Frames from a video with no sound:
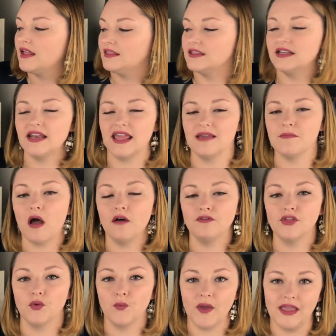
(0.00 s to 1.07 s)
The Name of
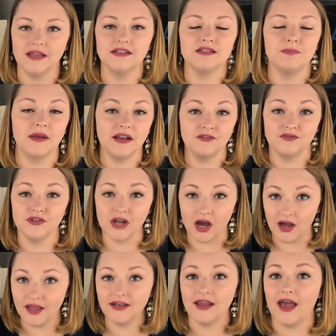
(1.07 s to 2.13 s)
the Wind, but if not,